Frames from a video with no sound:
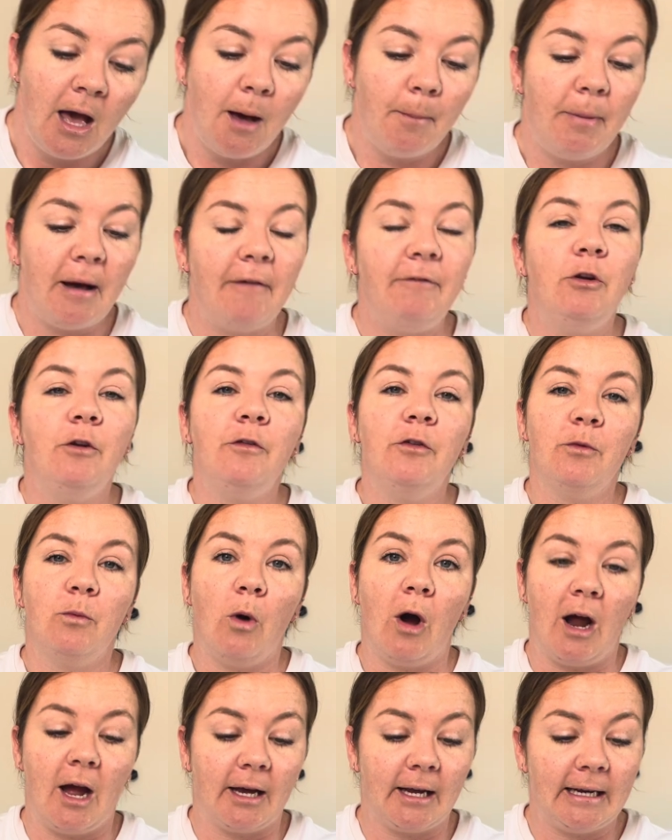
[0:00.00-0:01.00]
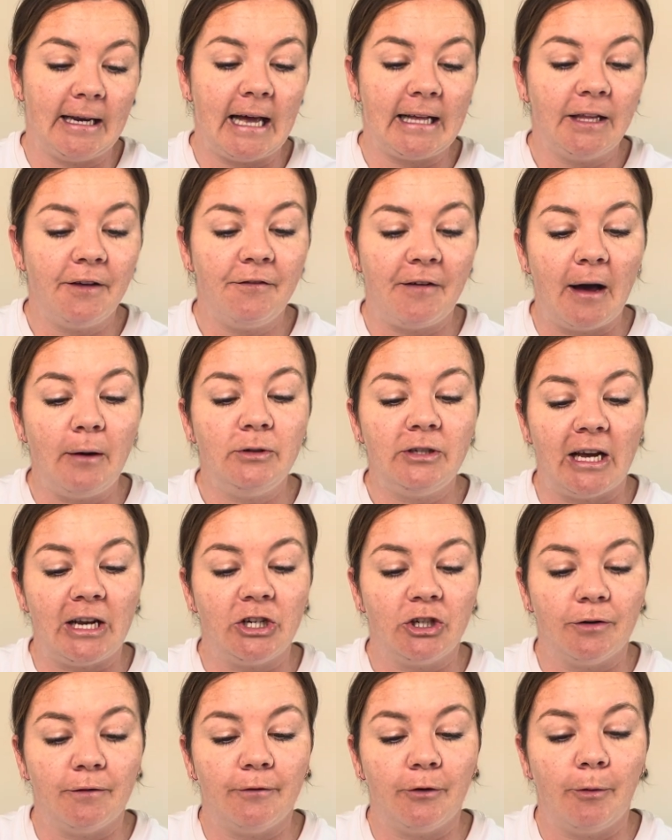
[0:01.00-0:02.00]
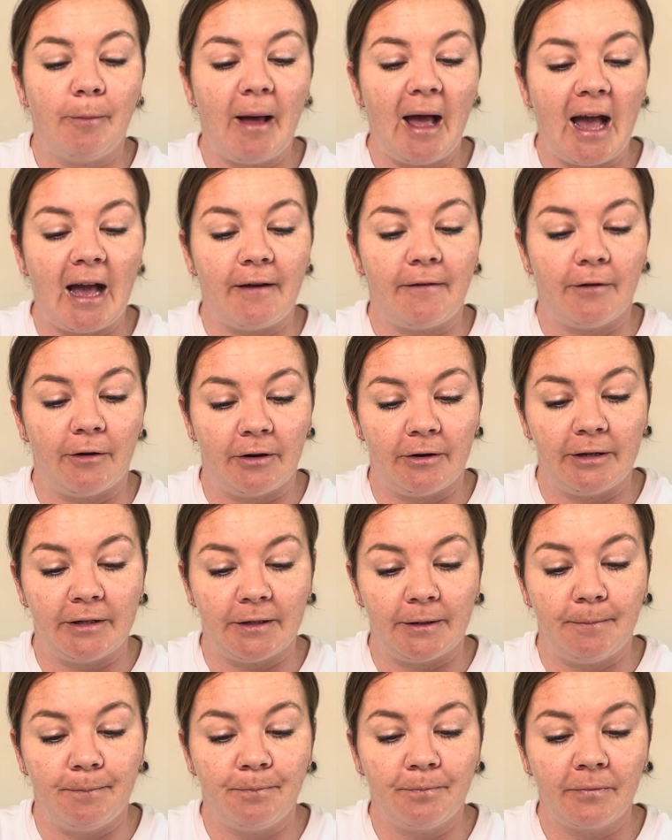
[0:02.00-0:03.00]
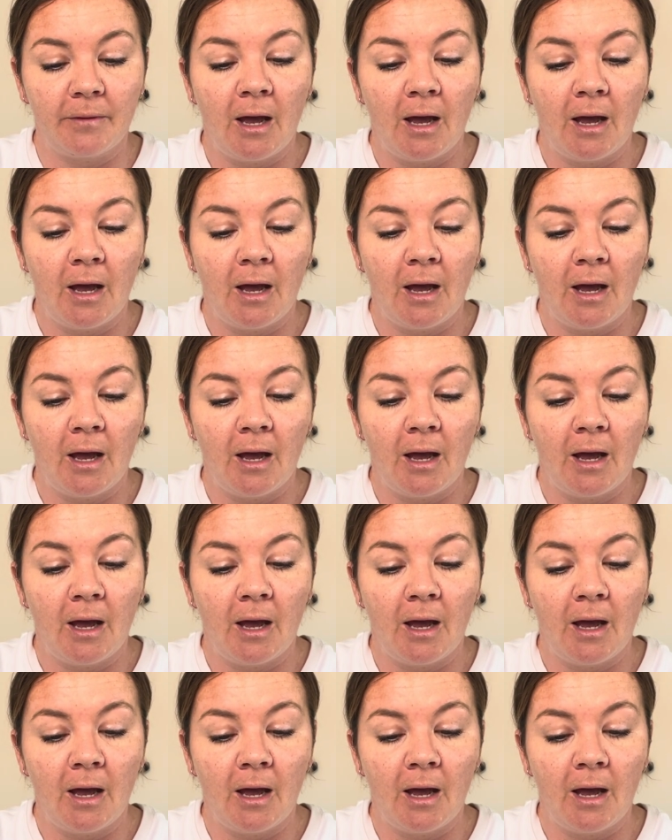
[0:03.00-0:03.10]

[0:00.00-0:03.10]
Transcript: Pavlov's work laid the foundation for behaviourism.